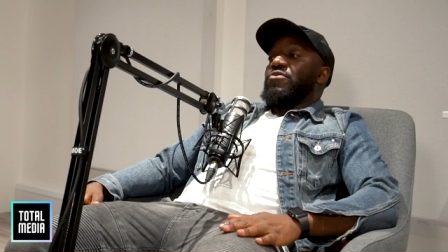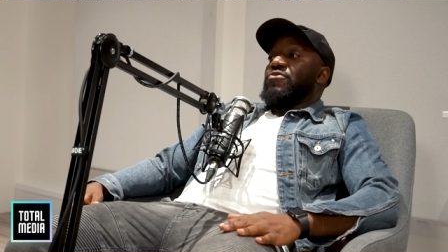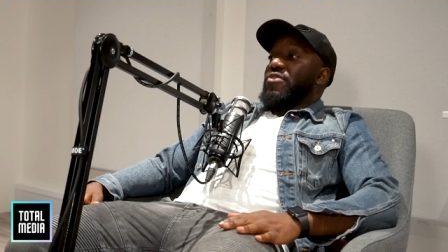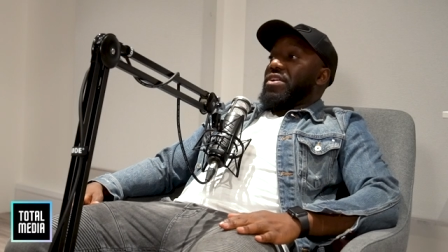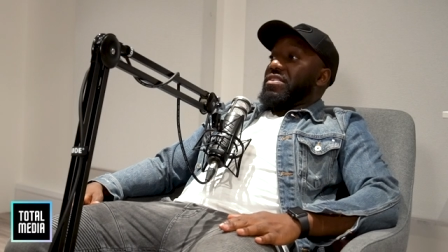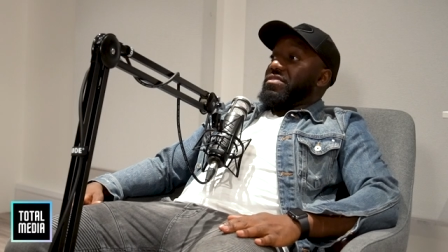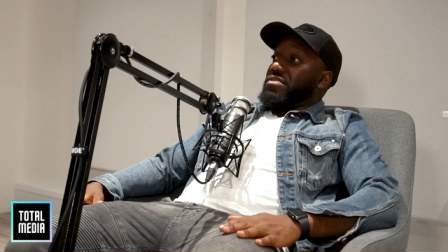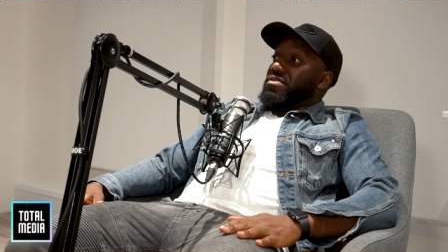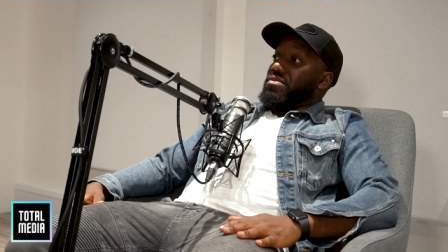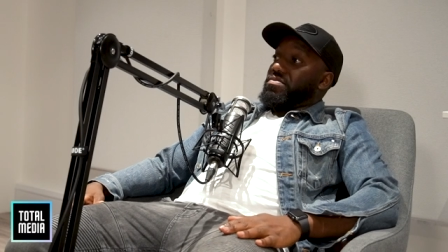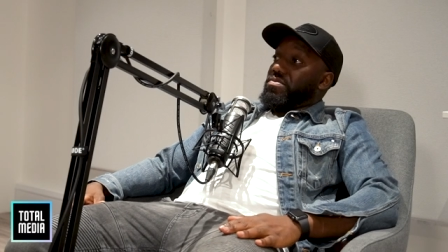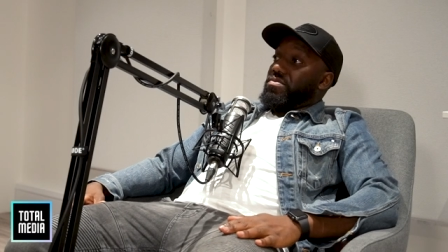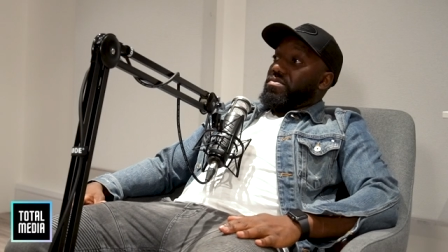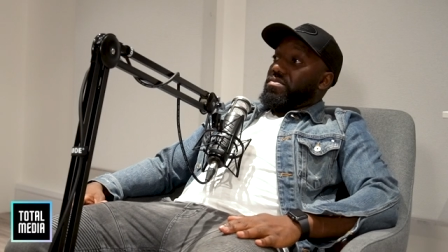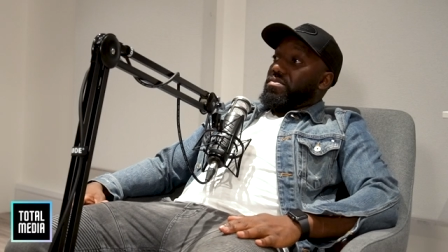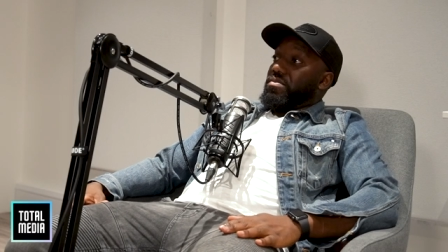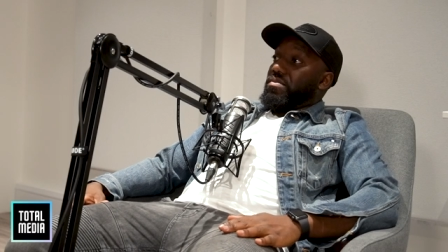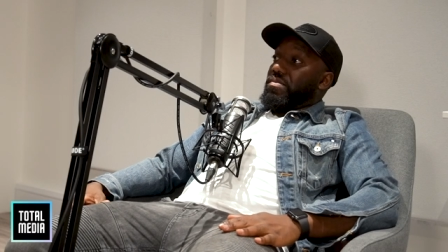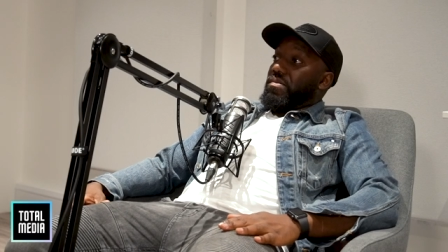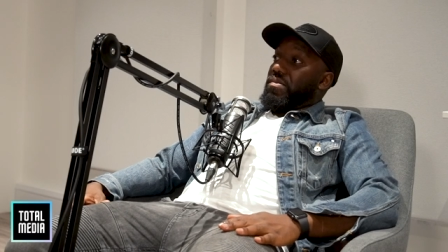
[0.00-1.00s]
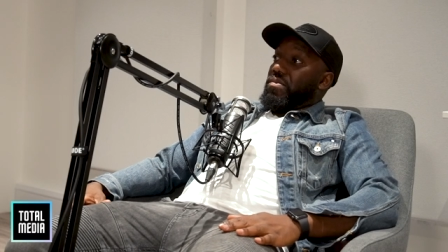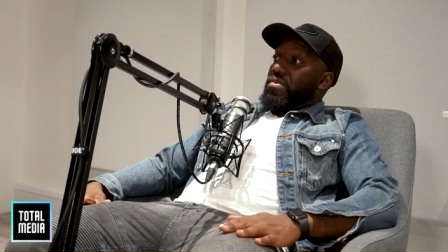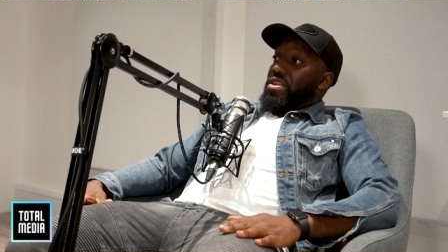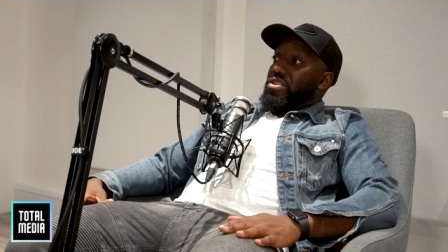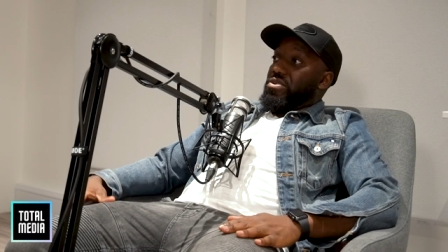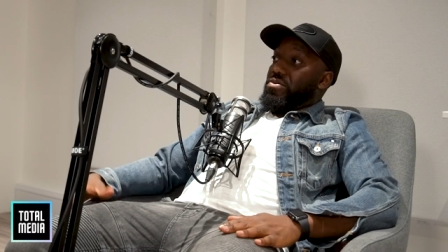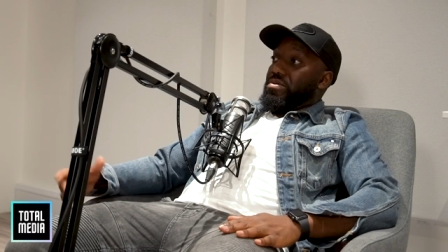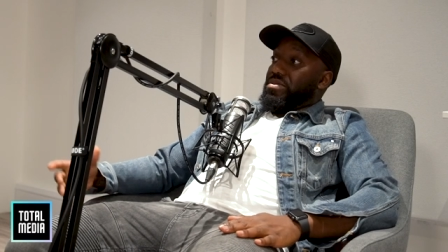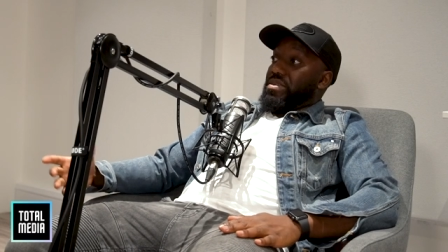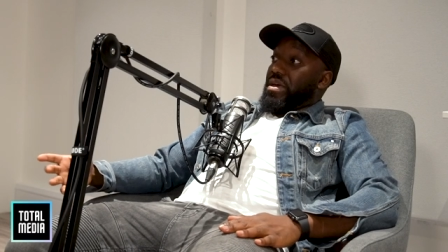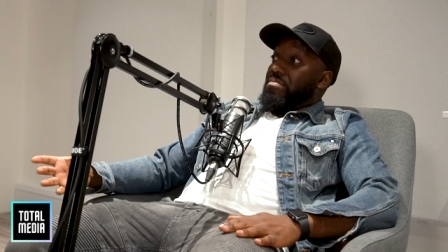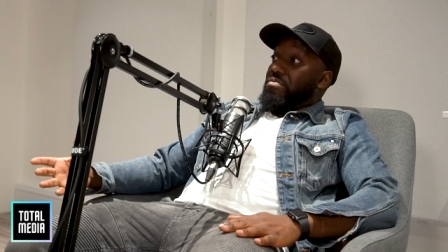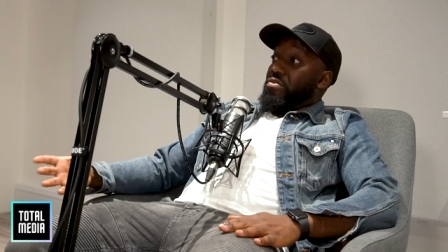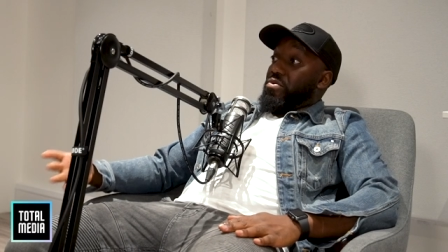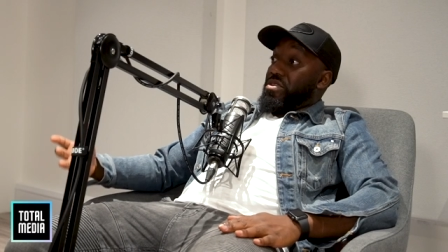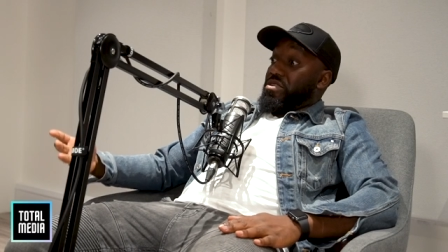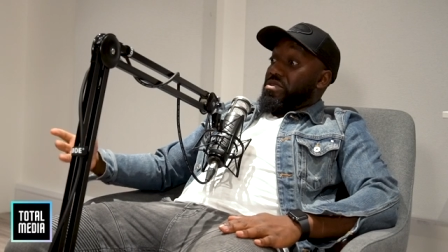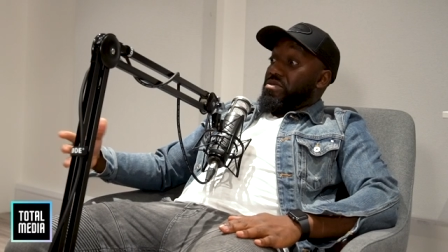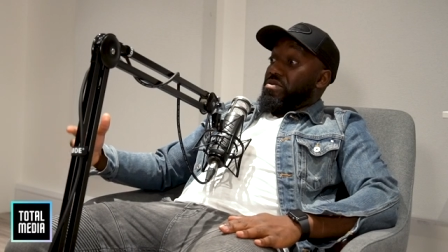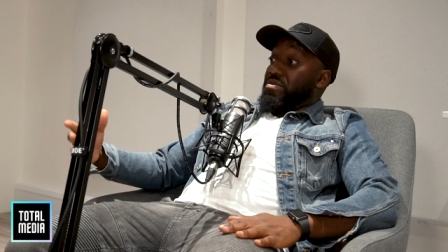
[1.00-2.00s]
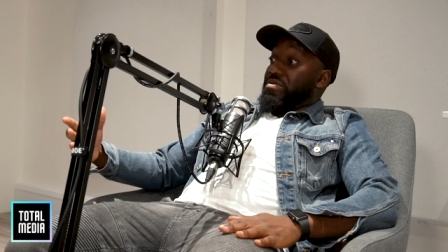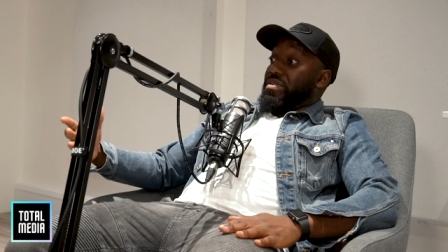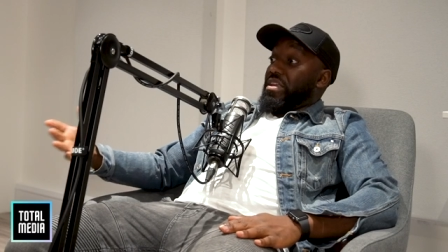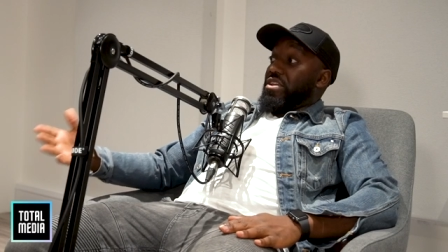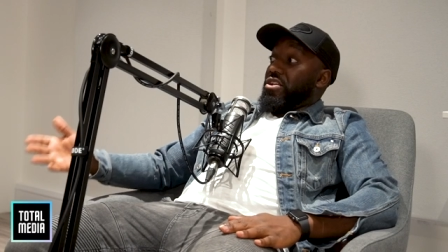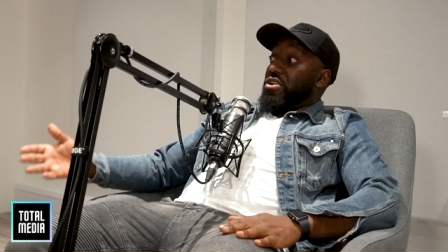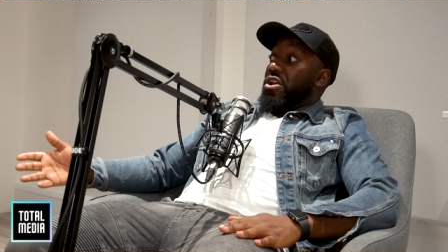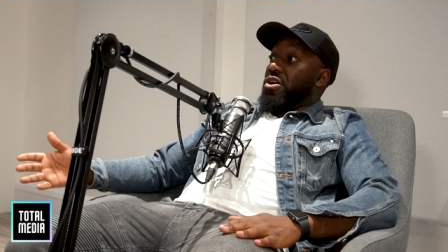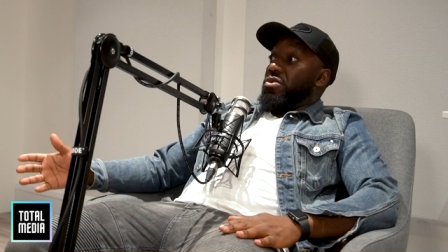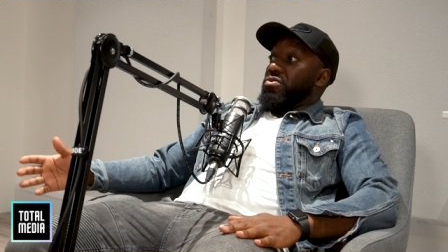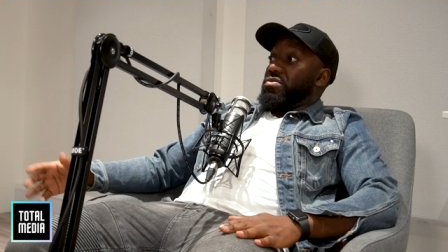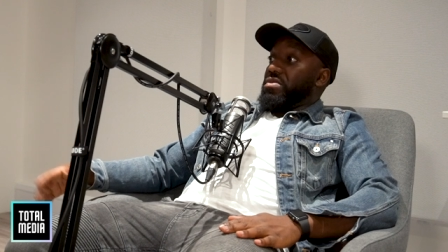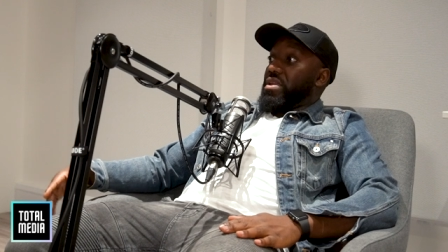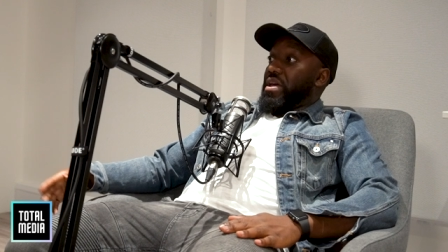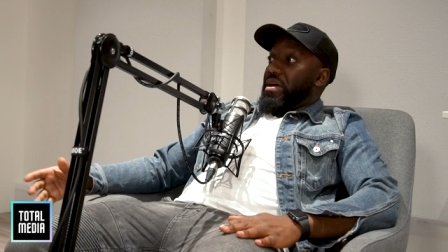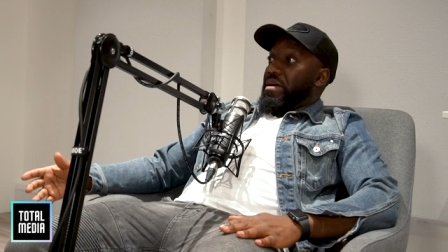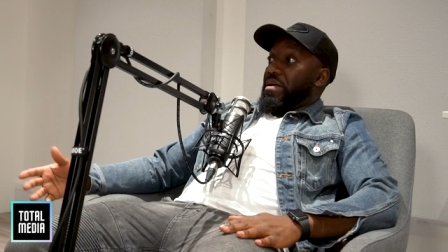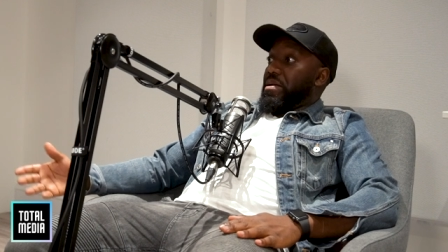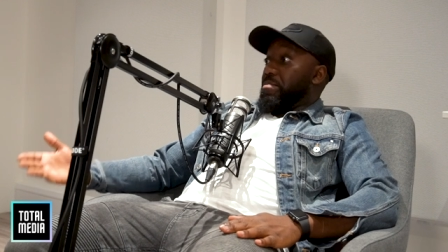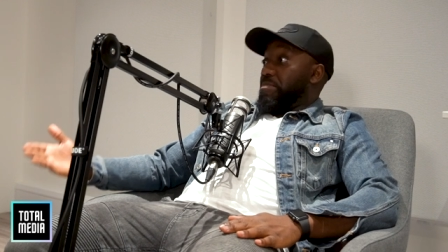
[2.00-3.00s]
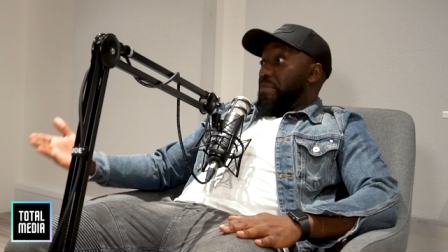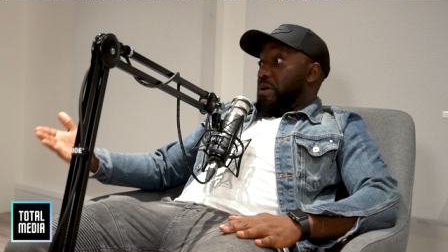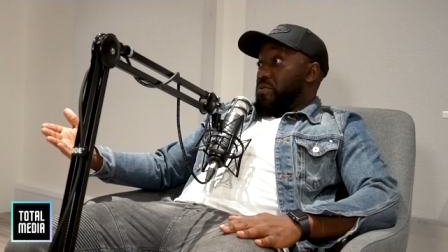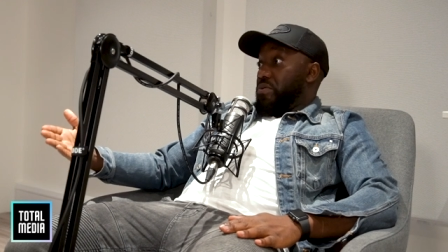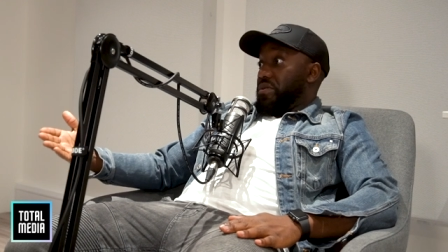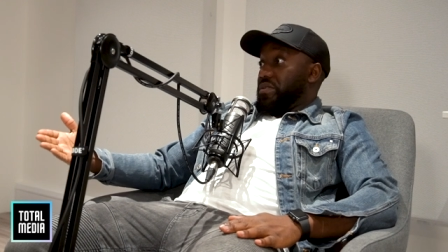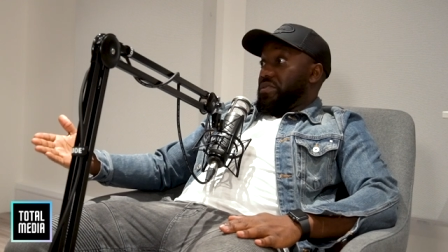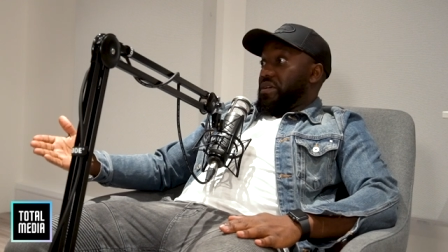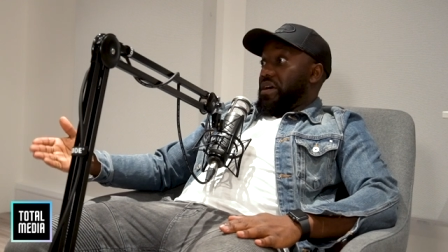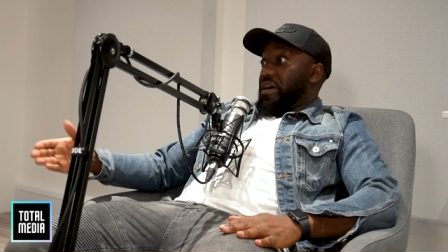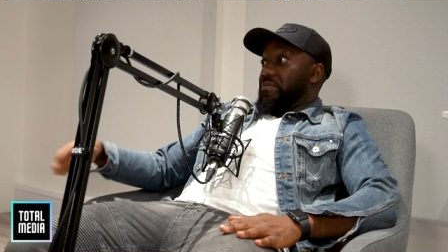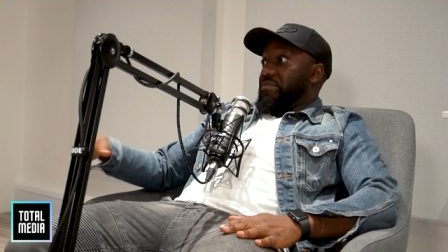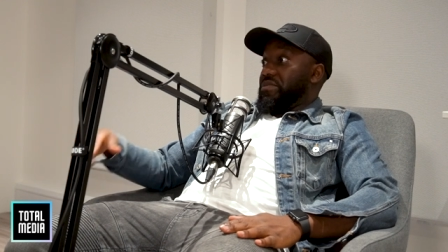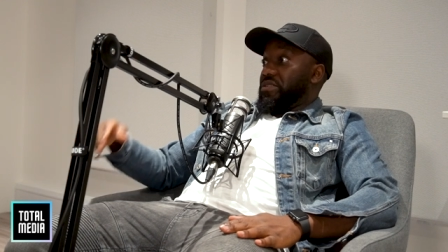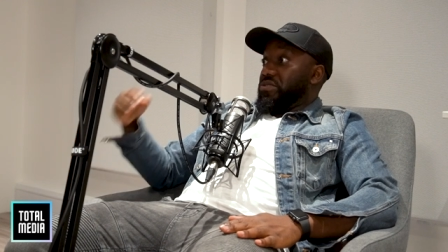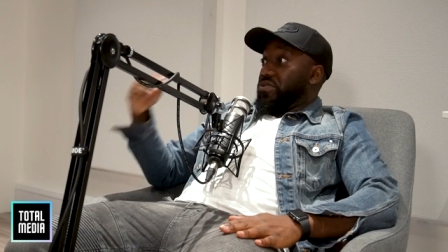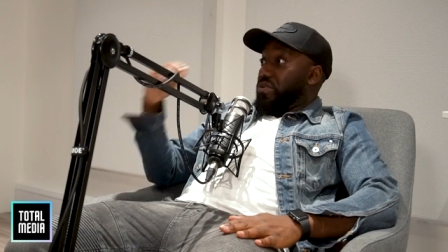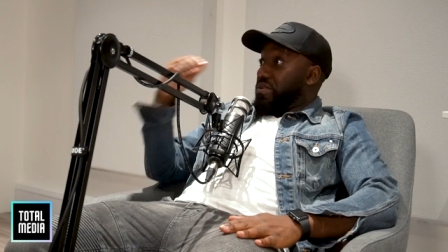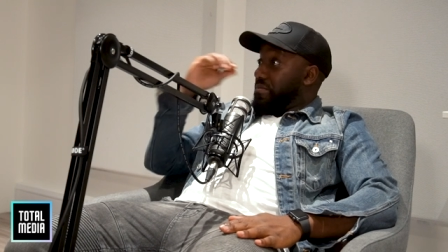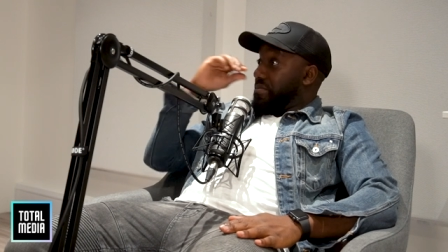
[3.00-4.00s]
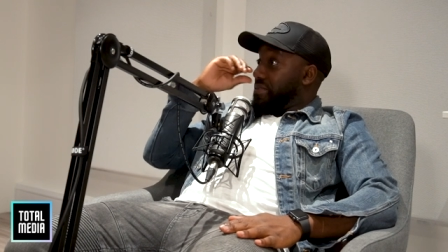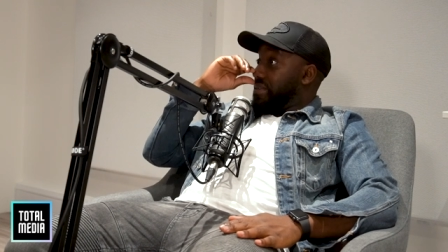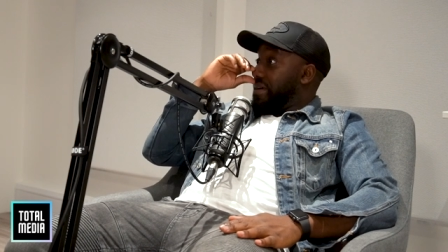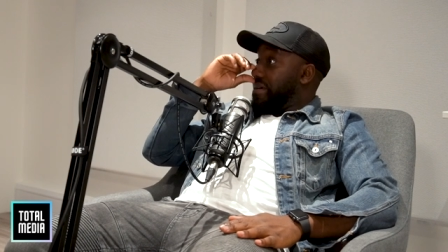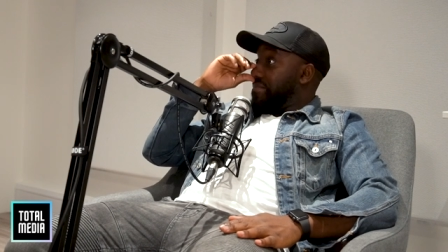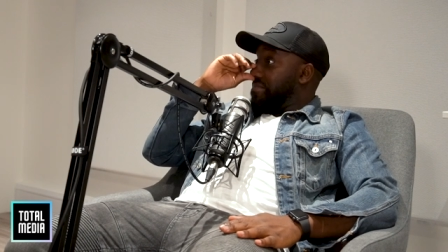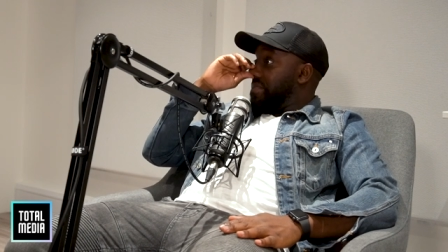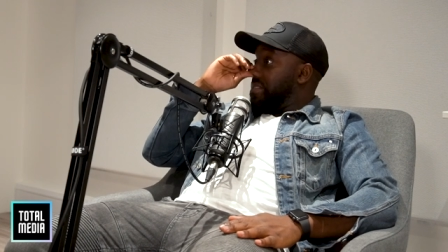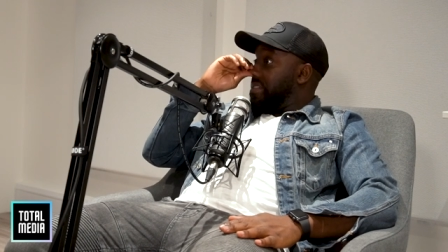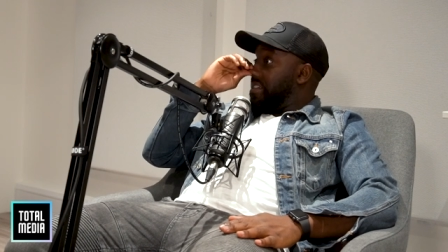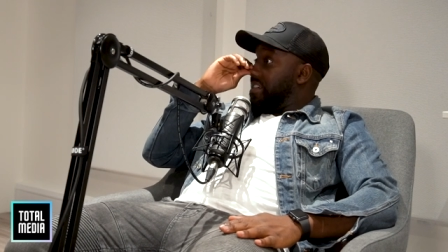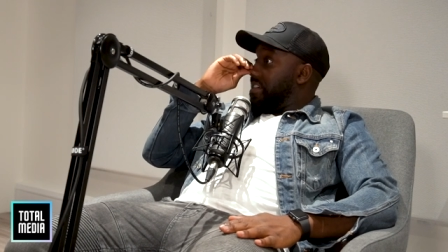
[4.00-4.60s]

your friends when you was at when you was at your lows, like the Bolton times, the Tottenham times?